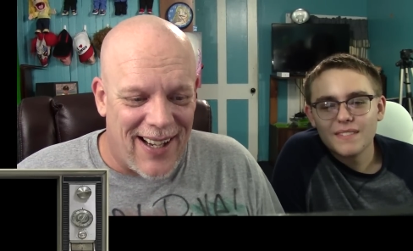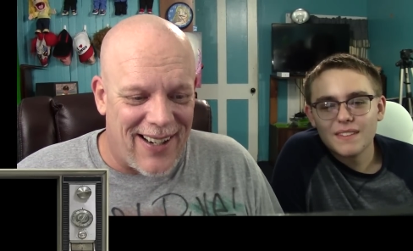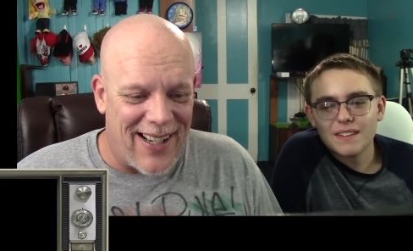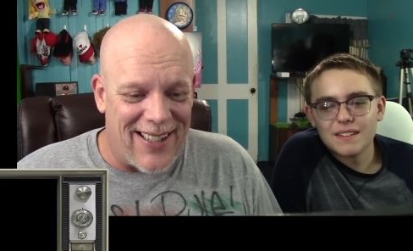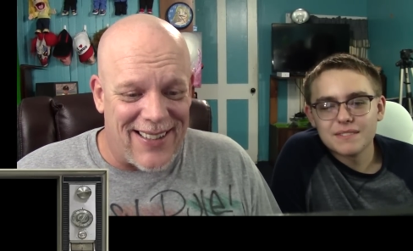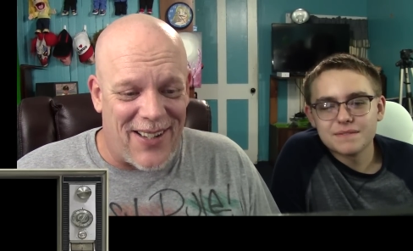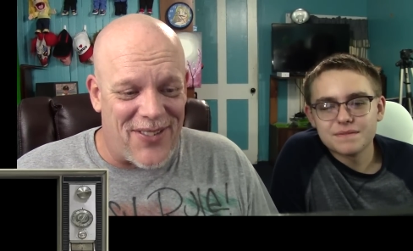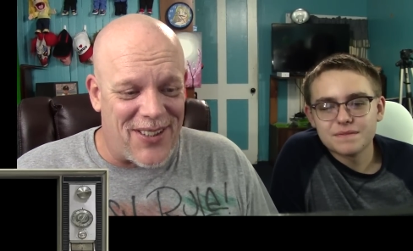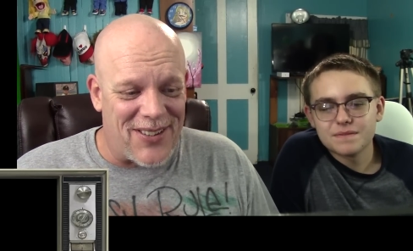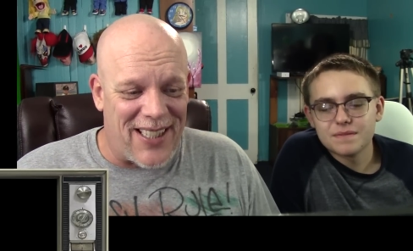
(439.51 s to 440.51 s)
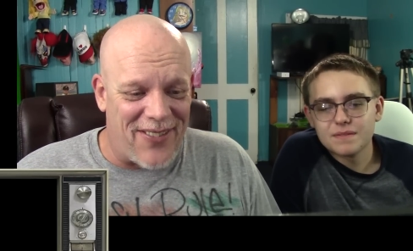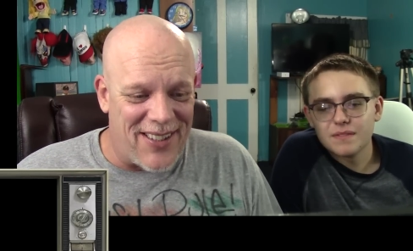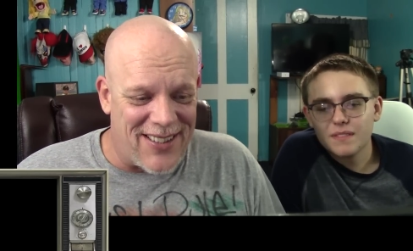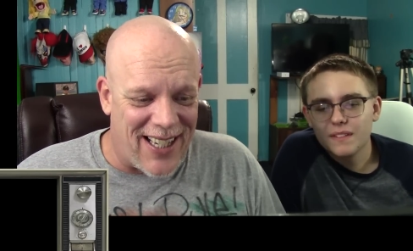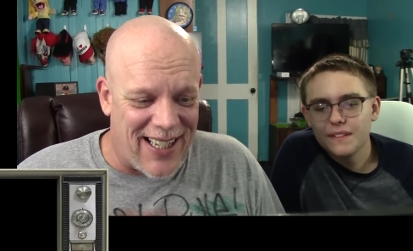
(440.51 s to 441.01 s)
Speaker 1: All right, episode
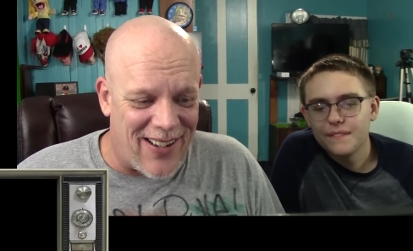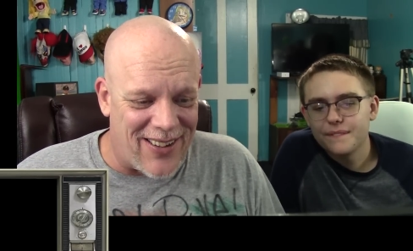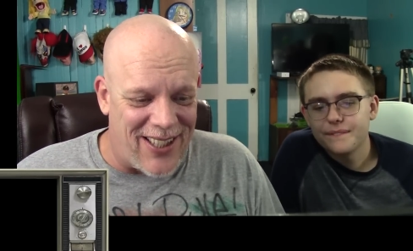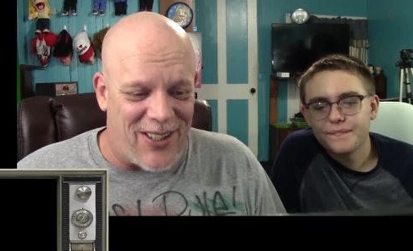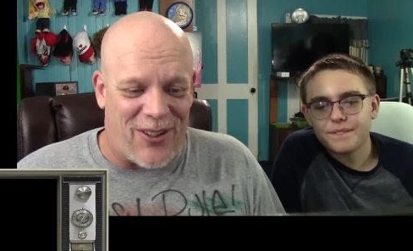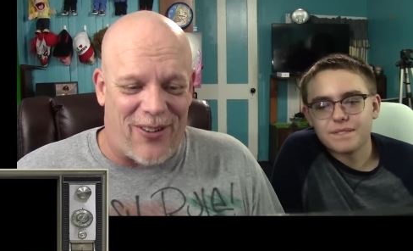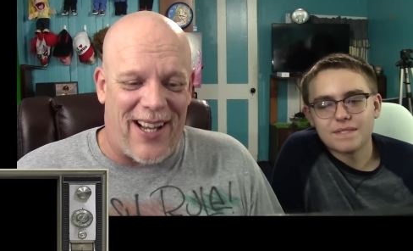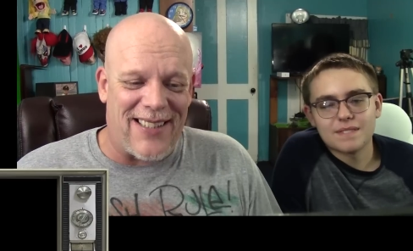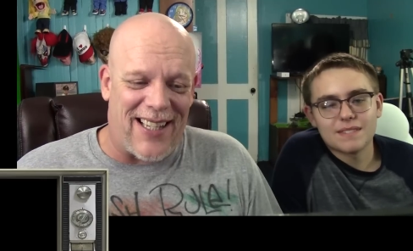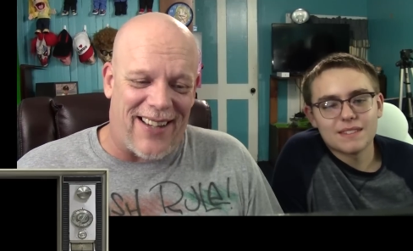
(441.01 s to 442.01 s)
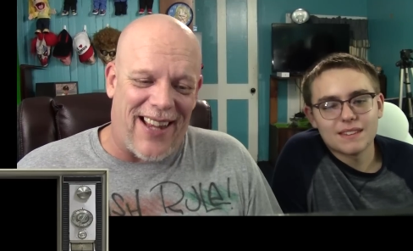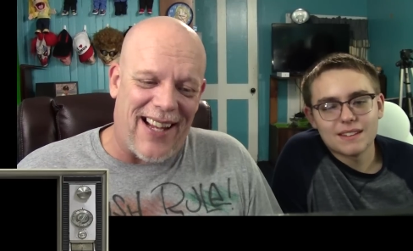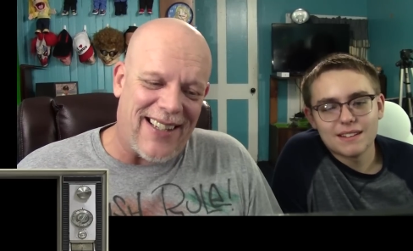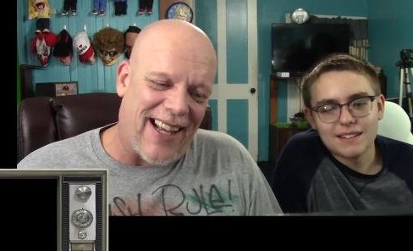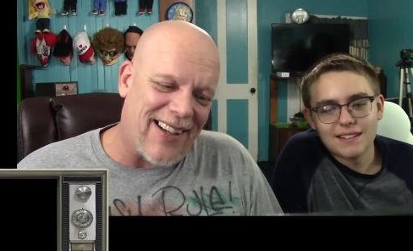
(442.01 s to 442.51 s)
seven. Check out the treads on
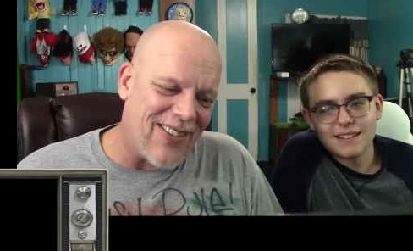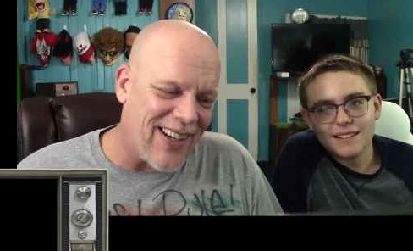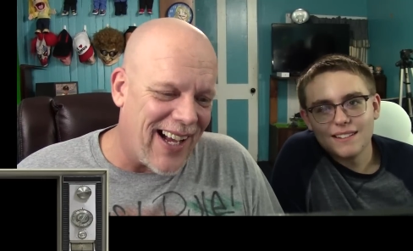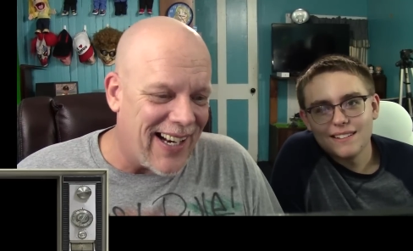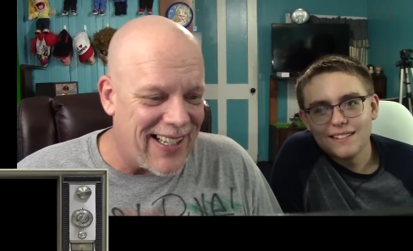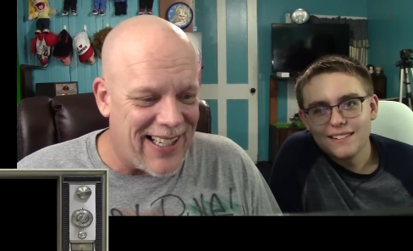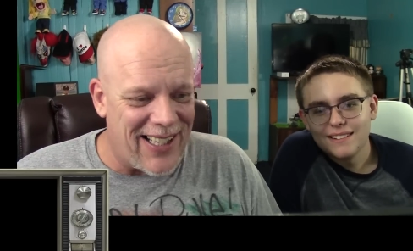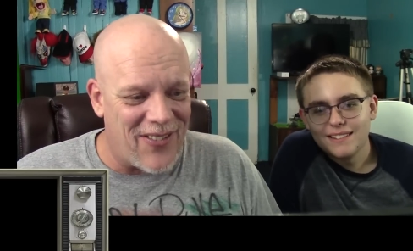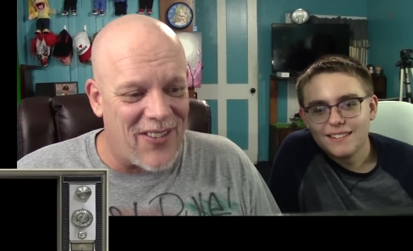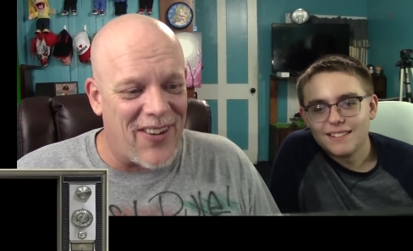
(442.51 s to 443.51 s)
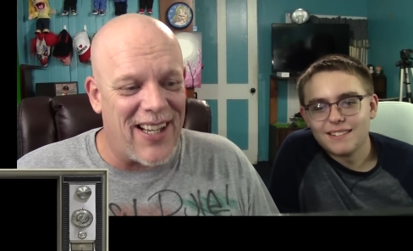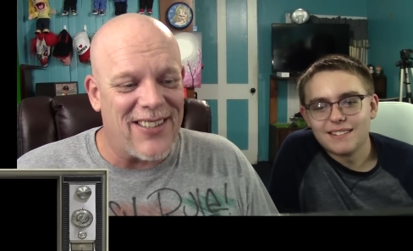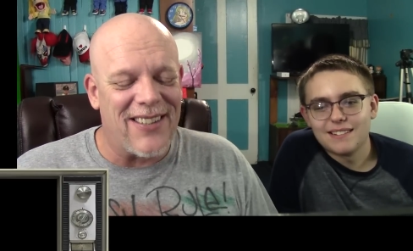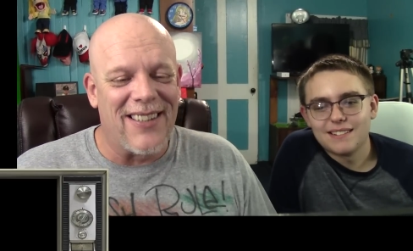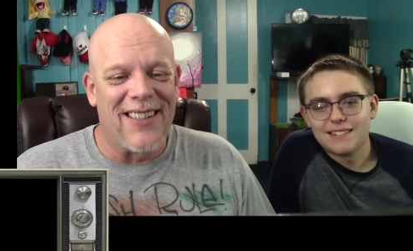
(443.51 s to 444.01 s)
that tank. Oh God, I can't even
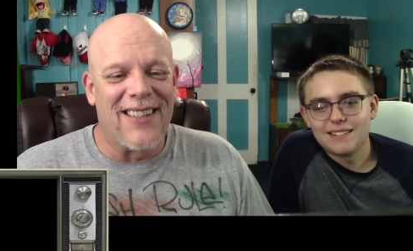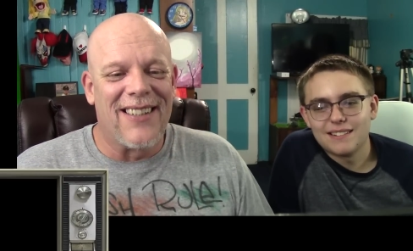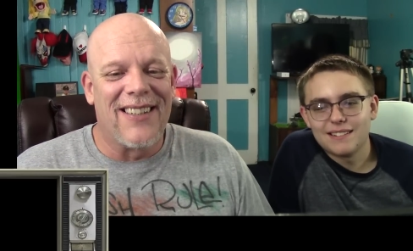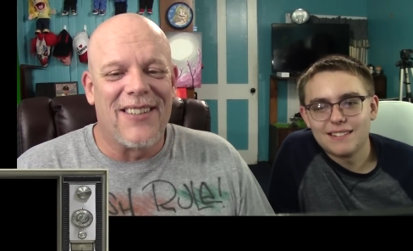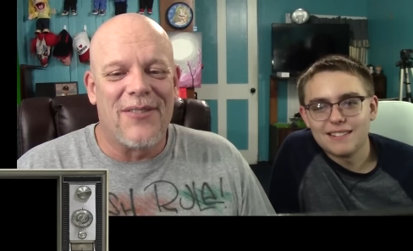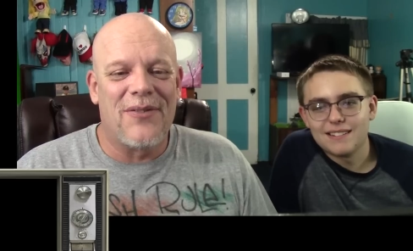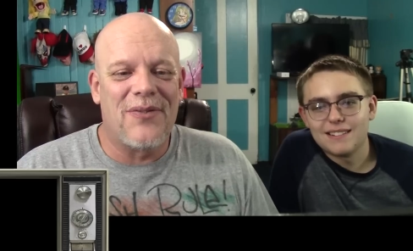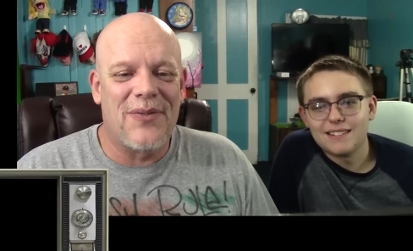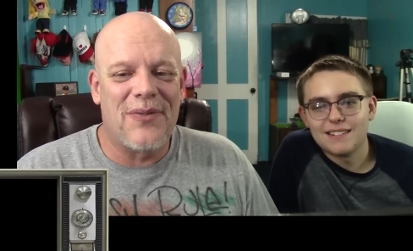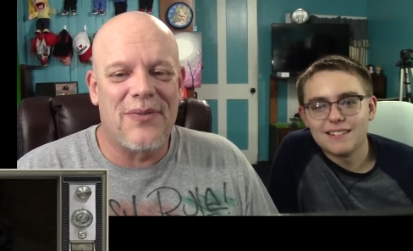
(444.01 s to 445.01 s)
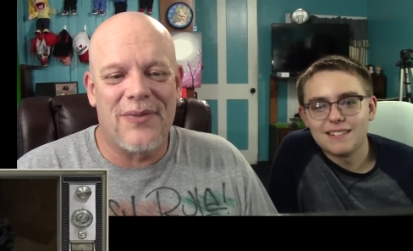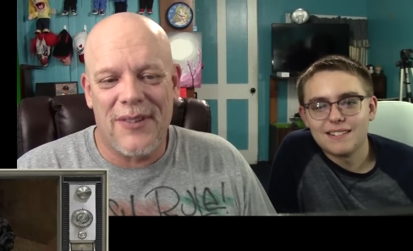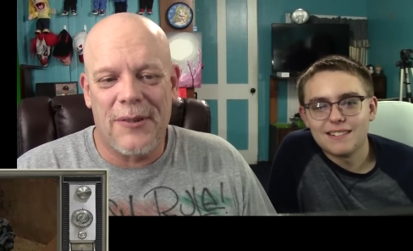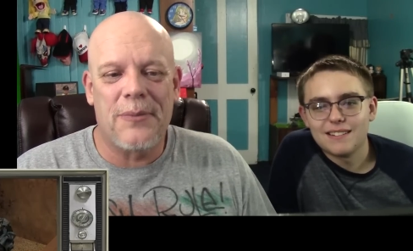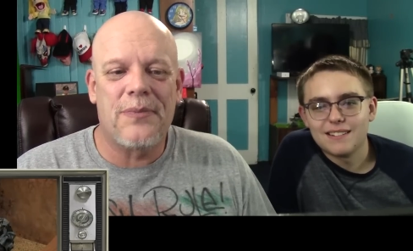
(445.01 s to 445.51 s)
imagine.